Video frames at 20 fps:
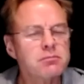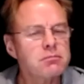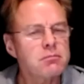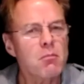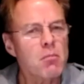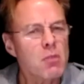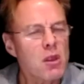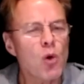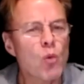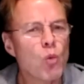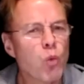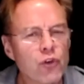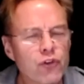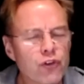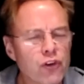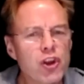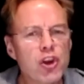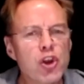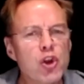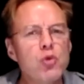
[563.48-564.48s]
What do
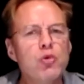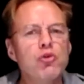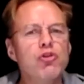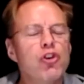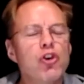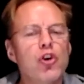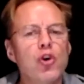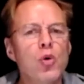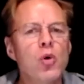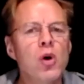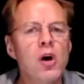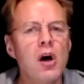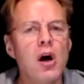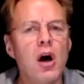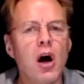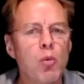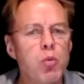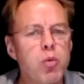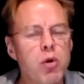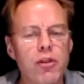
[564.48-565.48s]
you do with
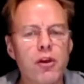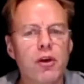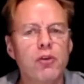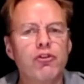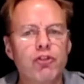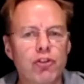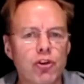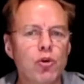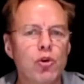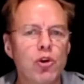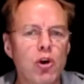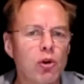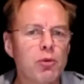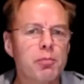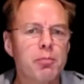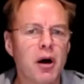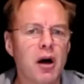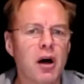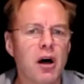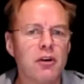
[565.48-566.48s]
those 2 gold
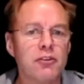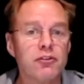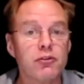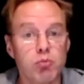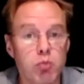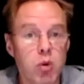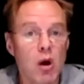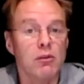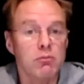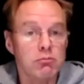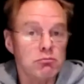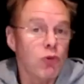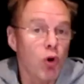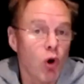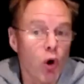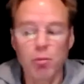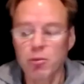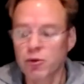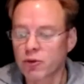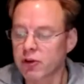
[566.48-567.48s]
bars? Well,
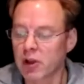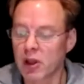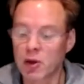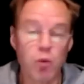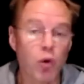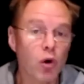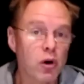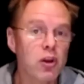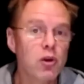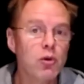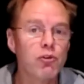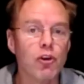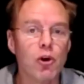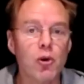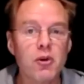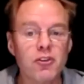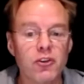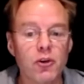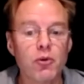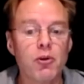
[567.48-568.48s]
obviously what you do is you
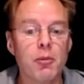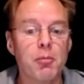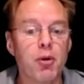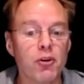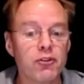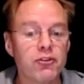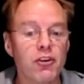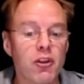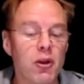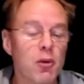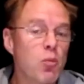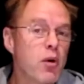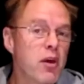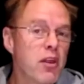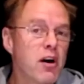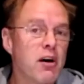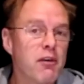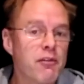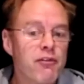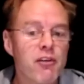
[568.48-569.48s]
deposit them with our
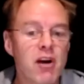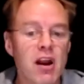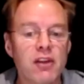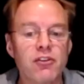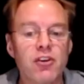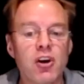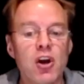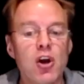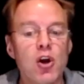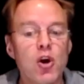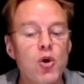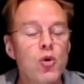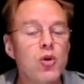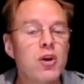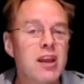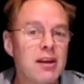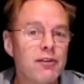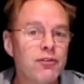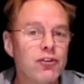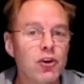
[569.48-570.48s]
friend who gives
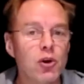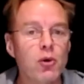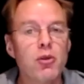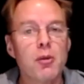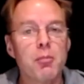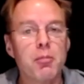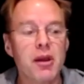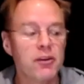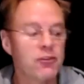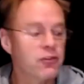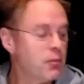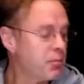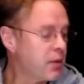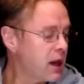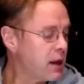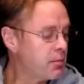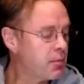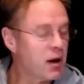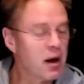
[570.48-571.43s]
you the piece of paper,